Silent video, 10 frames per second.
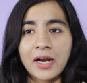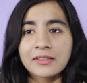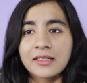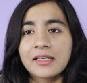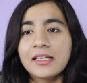
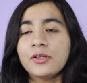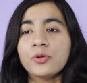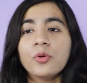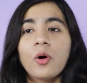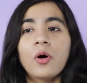practically
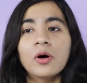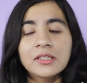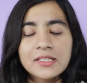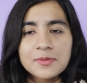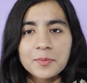do
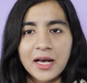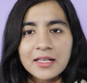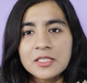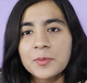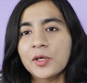all these
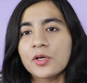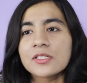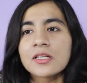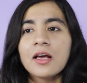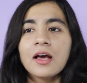maths
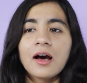because